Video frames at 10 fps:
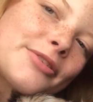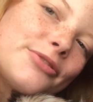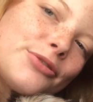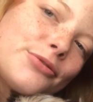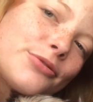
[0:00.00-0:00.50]

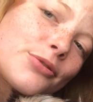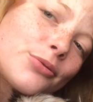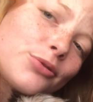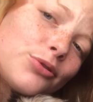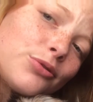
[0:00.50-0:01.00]
She's
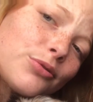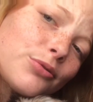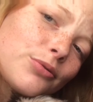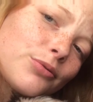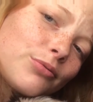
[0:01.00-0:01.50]
so
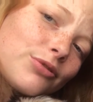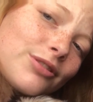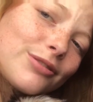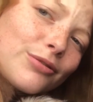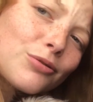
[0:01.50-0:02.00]
cute.
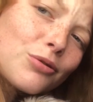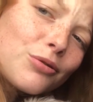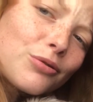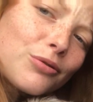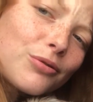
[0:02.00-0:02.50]

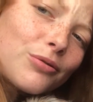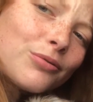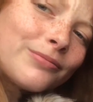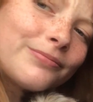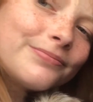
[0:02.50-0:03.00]
Aww.
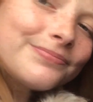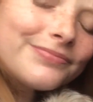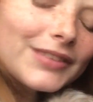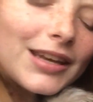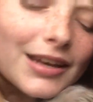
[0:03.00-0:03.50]

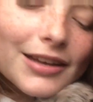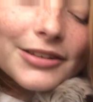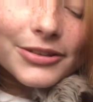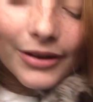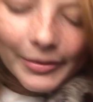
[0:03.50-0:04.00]

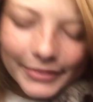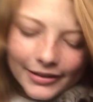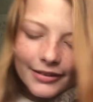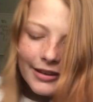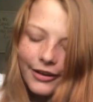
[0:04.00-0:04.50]
So I'm
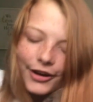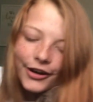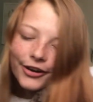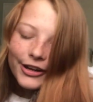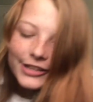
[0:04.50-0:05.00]
gonna let
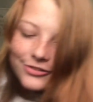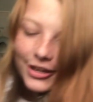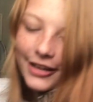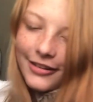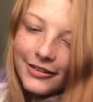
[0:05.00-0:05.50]
her and
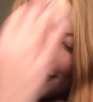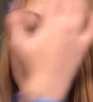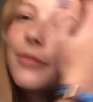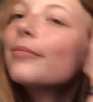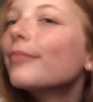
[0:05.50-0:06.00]
Jada
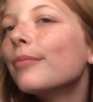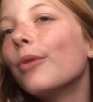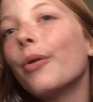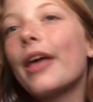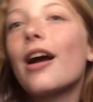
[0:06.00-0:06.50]
start.
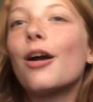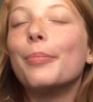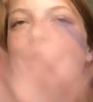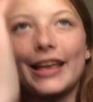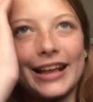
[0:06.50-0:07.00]
Well, they are
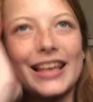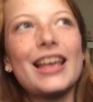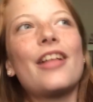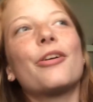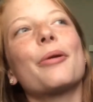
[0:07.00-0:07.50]
playing.
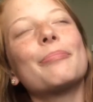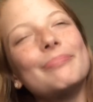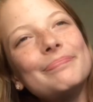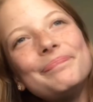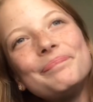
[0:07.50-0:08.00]
They're
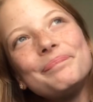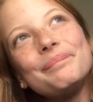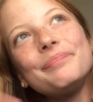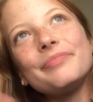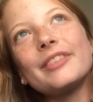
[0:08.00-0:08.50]

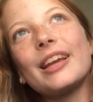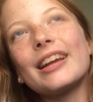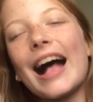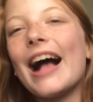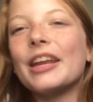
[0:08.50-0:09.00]

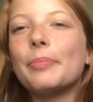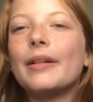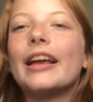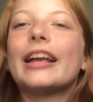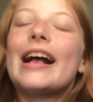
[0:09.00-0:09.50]
kind of
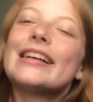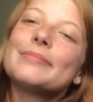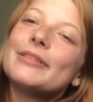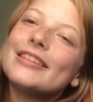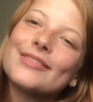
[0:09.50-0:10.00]
playing.
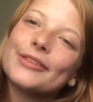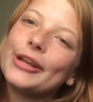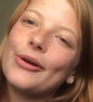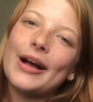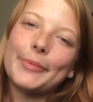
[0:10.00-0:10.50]
Aspen doesn't
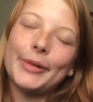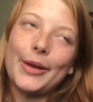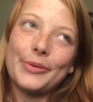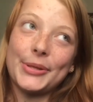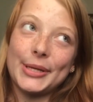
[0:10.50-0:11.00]
really know how to
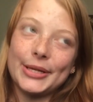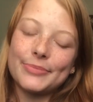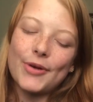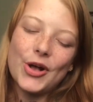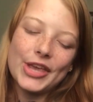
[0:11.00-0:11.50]
play with the
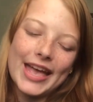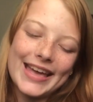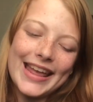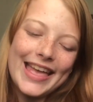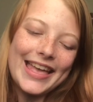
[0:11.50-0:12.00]
tennis ball
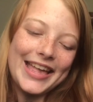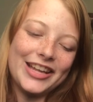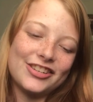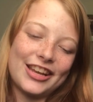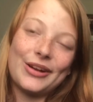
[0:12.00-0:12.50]
yet,
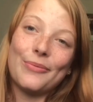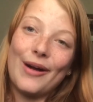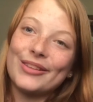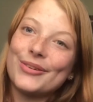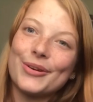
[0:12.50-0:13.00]
and Jada
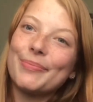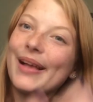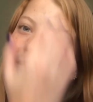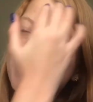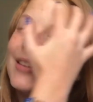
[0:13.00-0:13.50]
wants her to
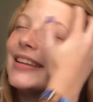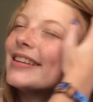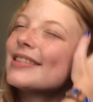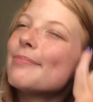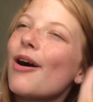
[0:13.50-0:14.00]
play with the
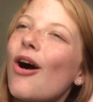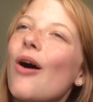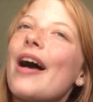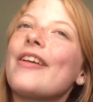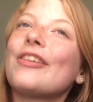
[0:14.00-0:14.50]
tennis
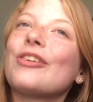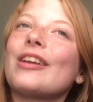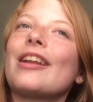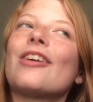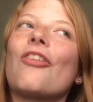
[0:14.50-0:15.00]
ball. I think they're
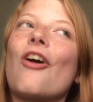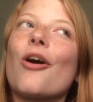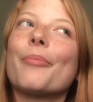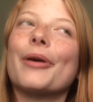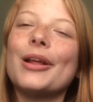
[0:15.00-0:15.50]
getting
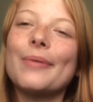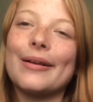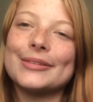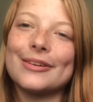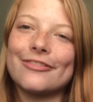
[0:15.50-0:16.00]
along pretty
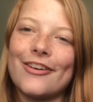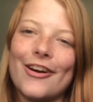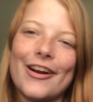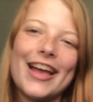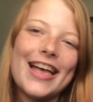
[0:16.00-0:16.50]
well so
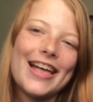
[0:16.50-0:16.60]
far.